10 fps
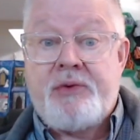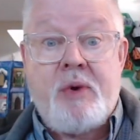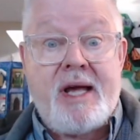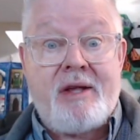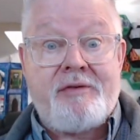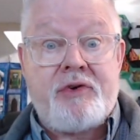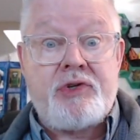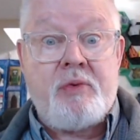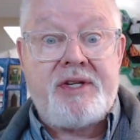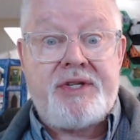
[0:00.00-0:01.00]
Well, the first
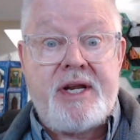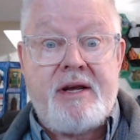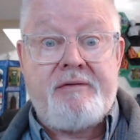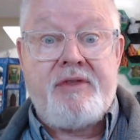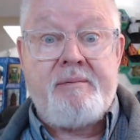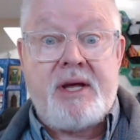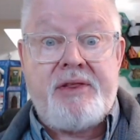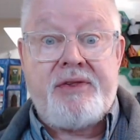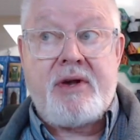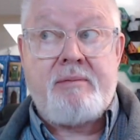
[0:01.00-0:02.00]
Wednesday of the
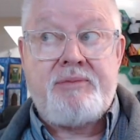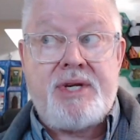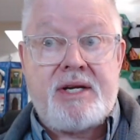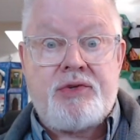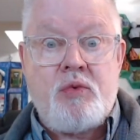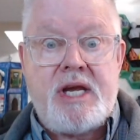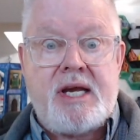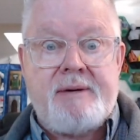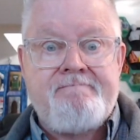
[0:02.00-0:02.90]
month comes next week.